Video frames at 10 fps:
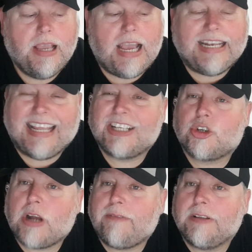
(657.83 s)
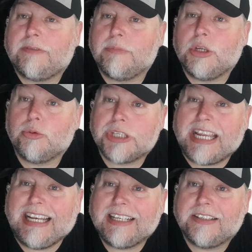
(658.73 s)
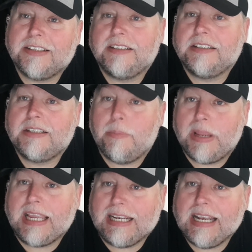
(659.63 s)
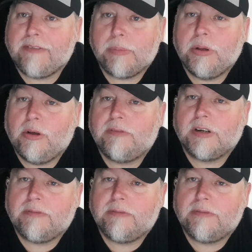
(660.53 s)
And they had travelled from New Zealand to be in Liverpool for the